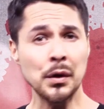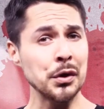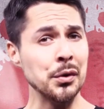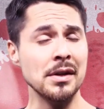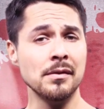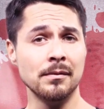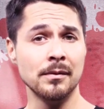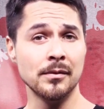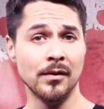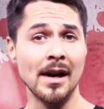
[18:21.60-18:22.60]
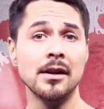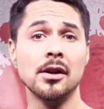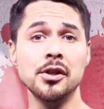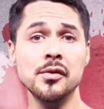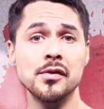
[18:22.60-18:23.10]
You can find it
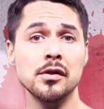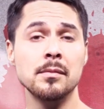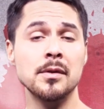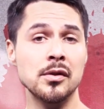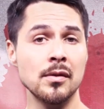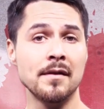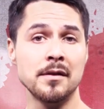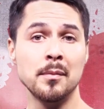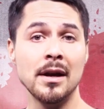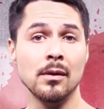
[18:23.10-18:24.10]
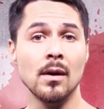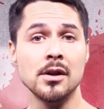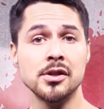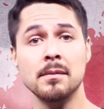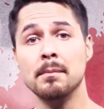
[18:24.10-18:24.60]
on YouTube. You do have to pay to
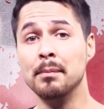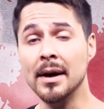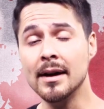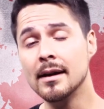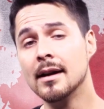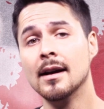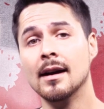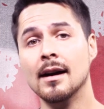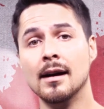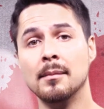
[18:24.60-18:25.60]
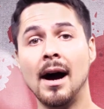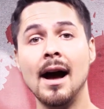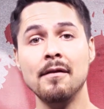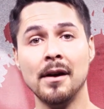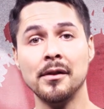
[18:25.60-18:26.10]
watch it, but
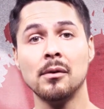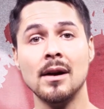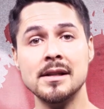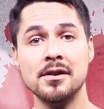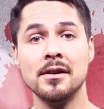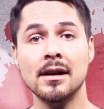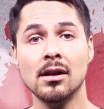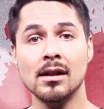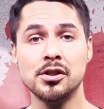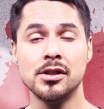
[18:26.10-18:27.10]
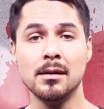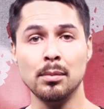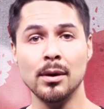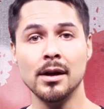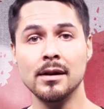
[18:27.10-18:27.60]
I found the Criterion Collection at a
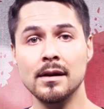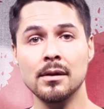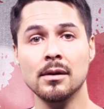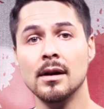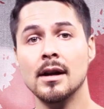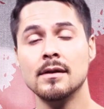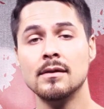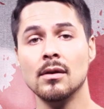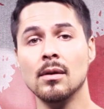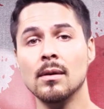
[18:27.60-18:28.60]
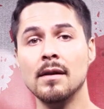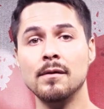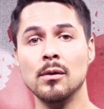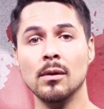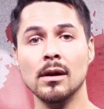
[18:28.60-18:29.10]
pretty good deal. So
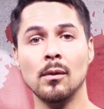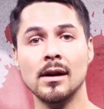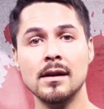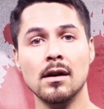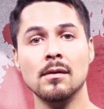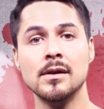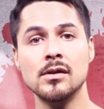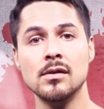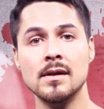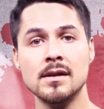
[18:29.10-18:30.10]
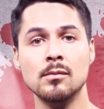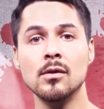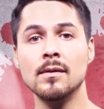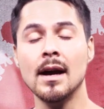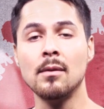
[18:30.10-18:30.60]
if you really want to delve into this
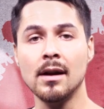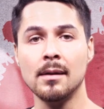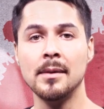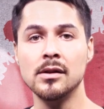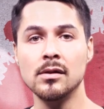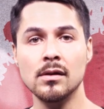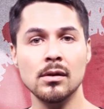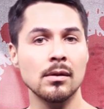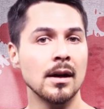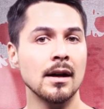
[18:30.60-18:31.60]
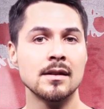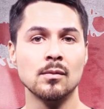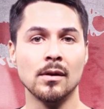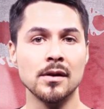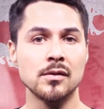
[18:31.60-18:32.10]
movie, I recommend you do.
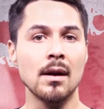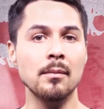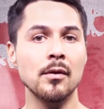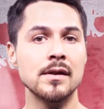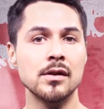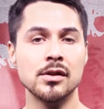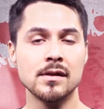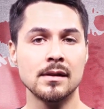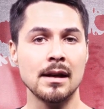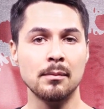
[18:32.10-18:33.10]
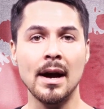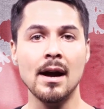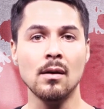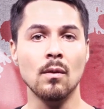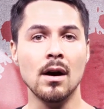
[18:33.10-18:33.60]
It's one of those great movies you just kick
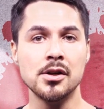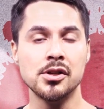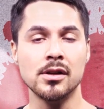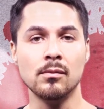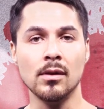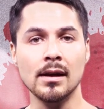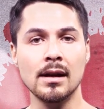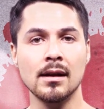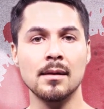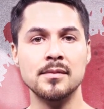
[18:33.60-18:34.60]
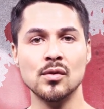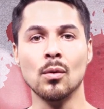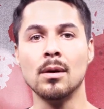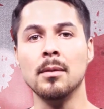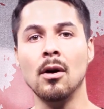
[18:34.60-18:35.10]
back, watch, and really
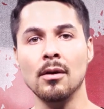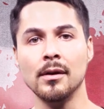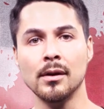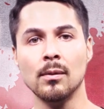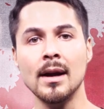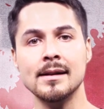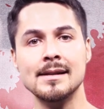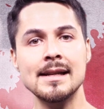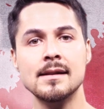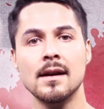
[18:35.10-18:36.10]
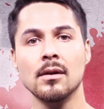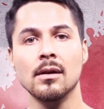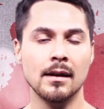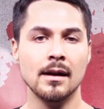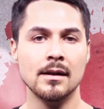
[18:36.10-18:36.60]
absorb all the great
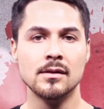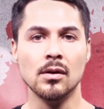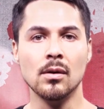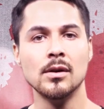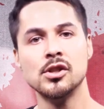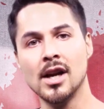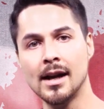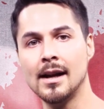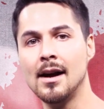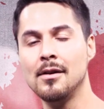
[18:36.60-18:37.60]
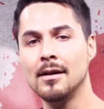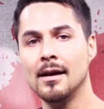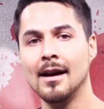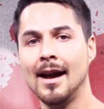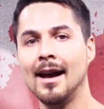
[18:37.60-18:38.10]
detail. So check it out
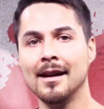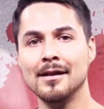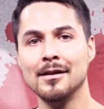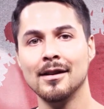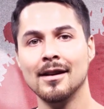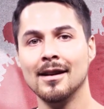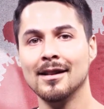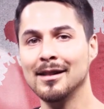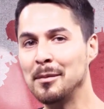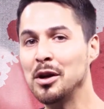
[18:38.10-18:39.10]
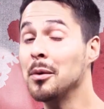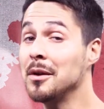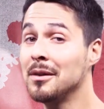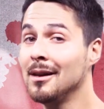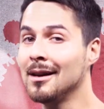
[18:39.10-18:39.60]
and let me know
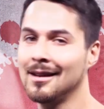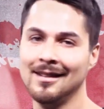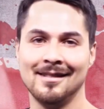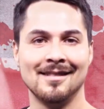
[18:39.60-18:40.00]
what you think.